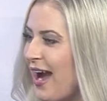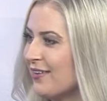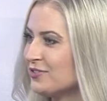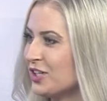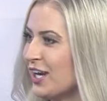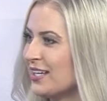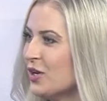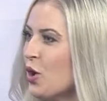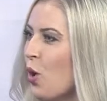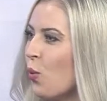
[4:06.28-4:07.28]
after. And
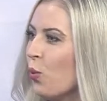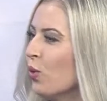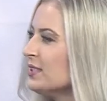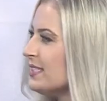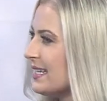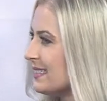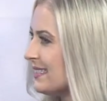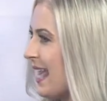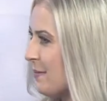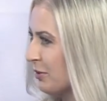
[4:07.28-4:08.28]
what is a
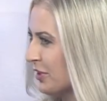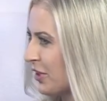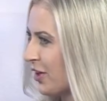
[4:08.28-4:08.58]
table leader?